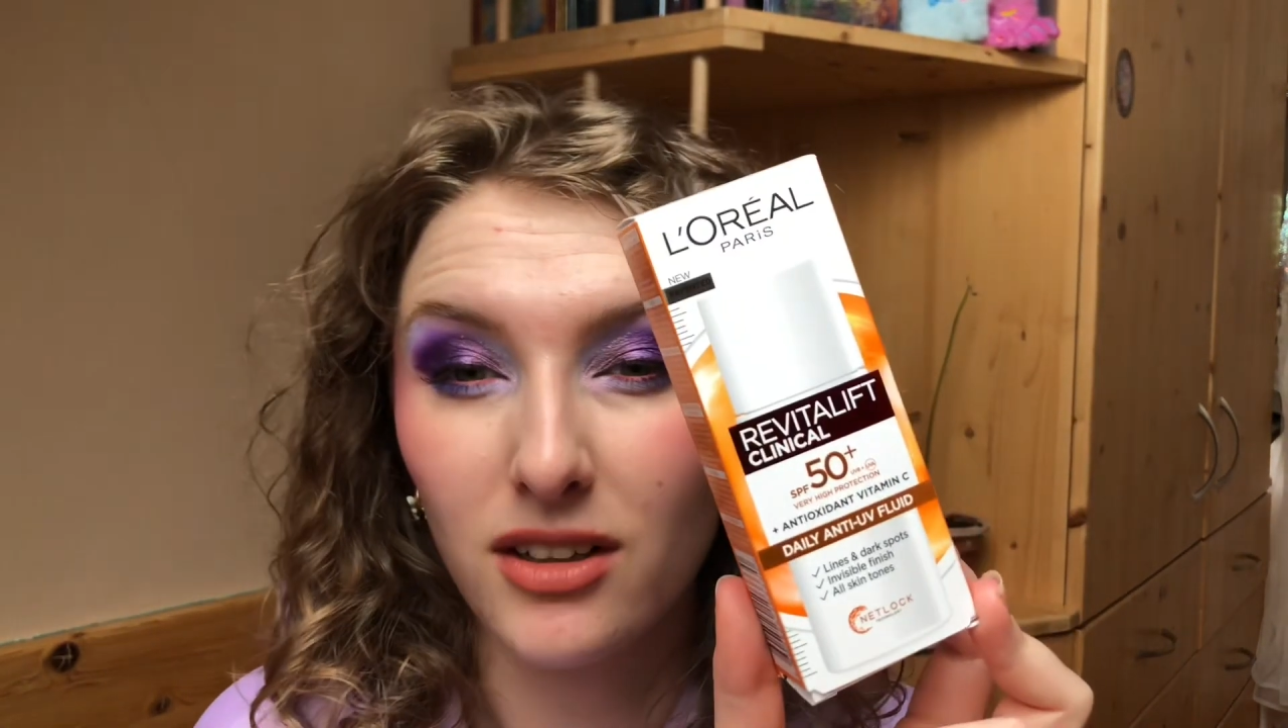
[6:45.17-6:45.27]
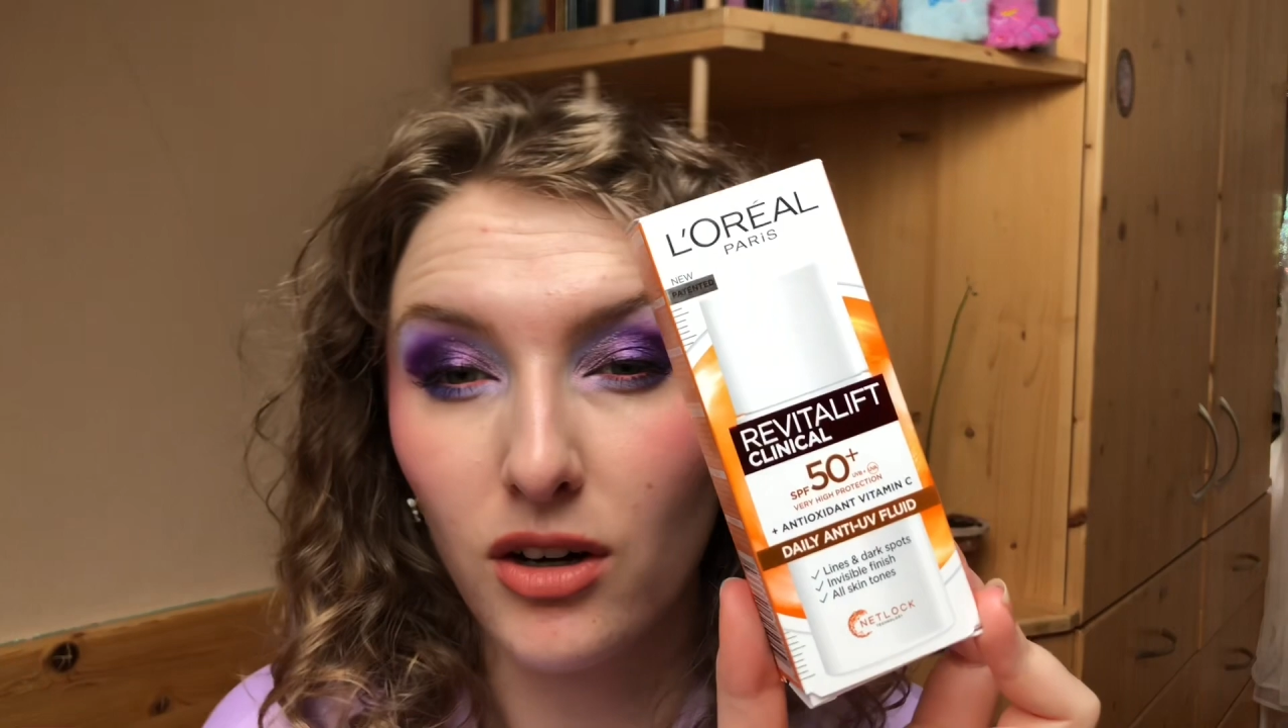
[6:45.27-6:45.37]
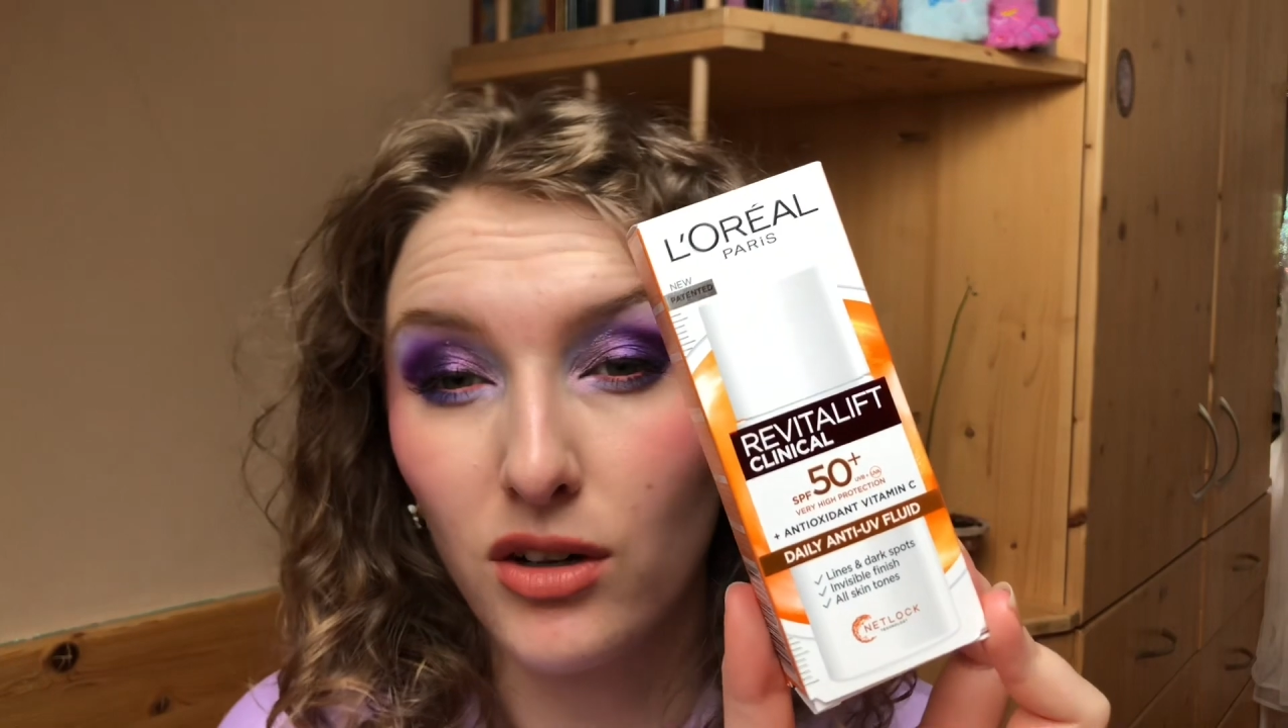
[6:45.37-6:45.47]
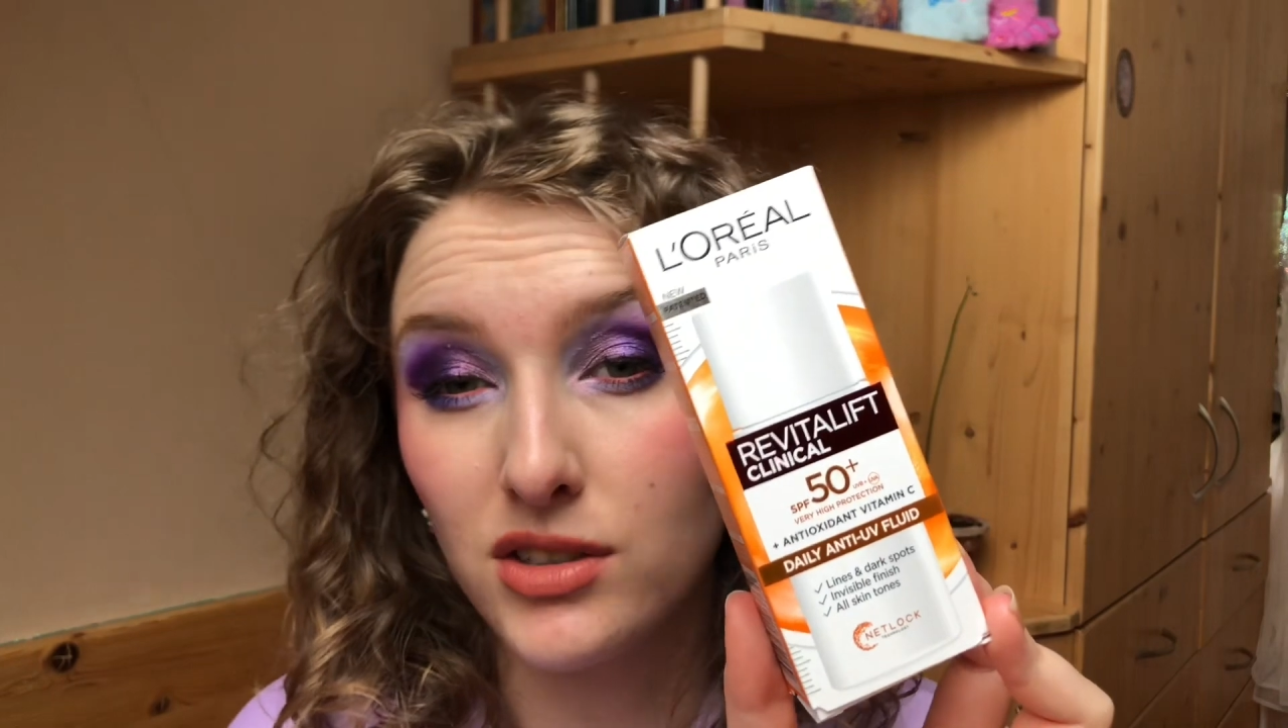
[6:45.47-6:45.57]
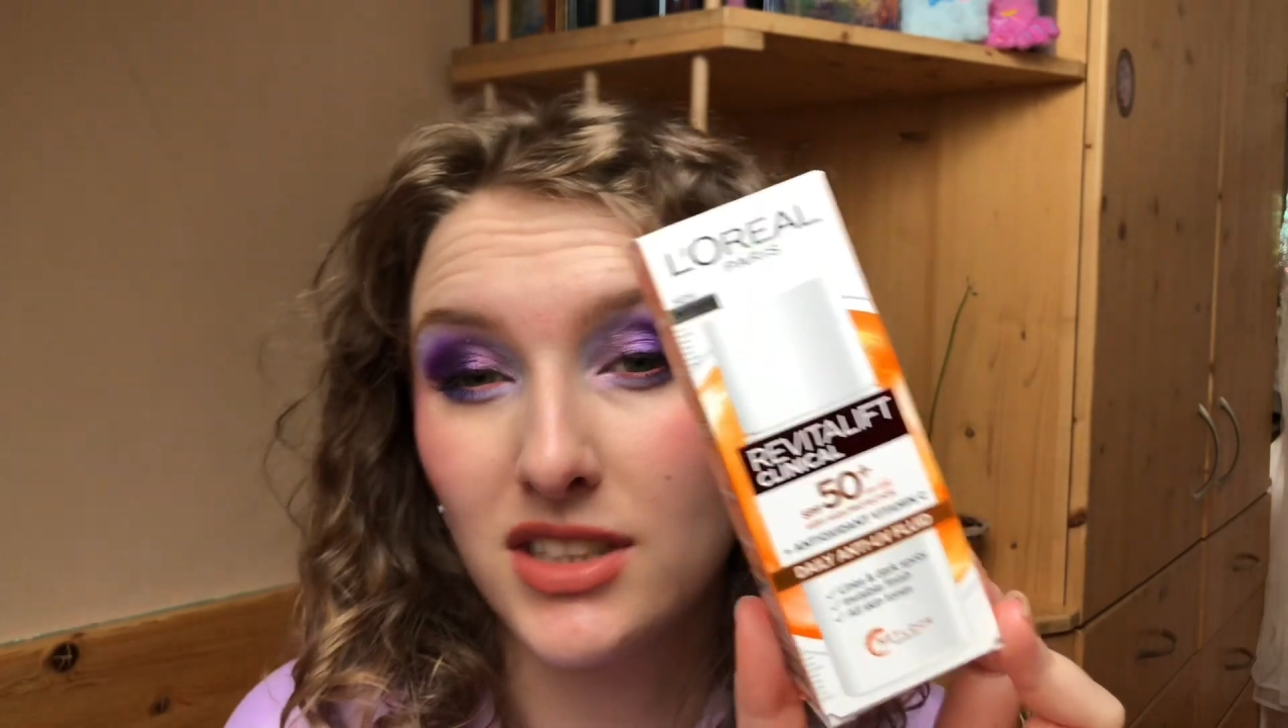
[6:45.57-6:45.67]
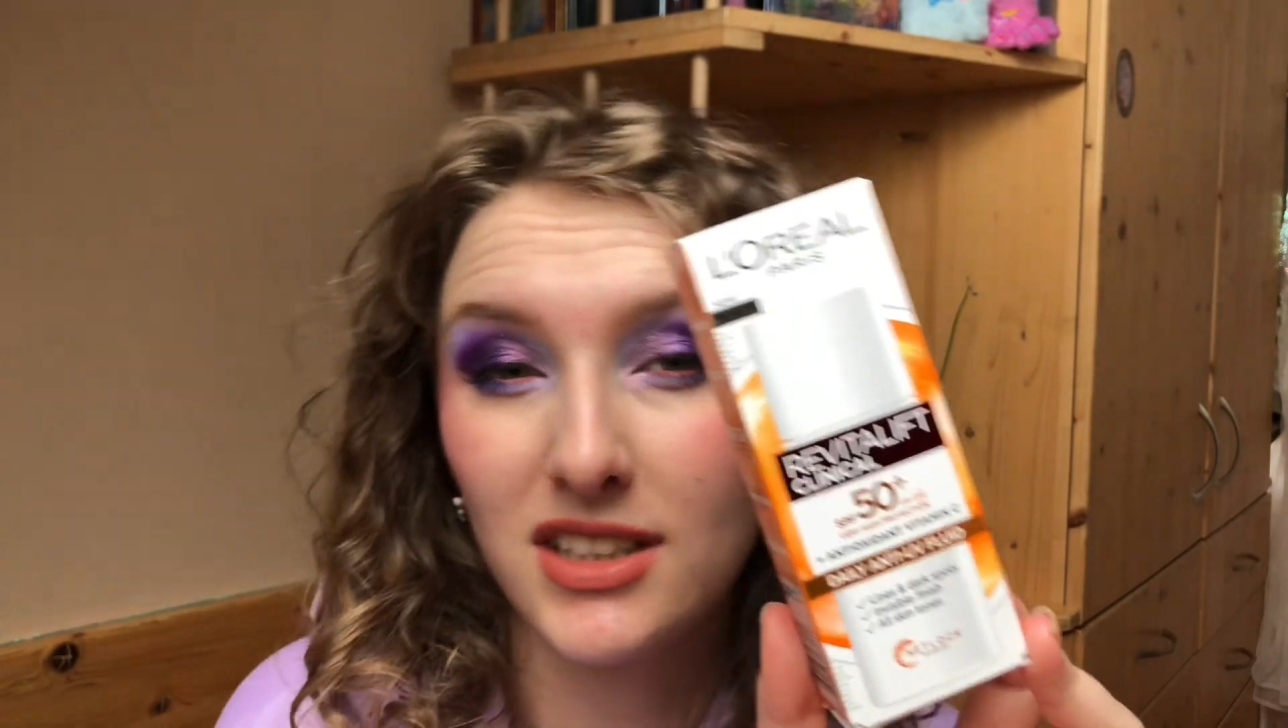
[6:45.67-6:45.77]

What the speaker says: cost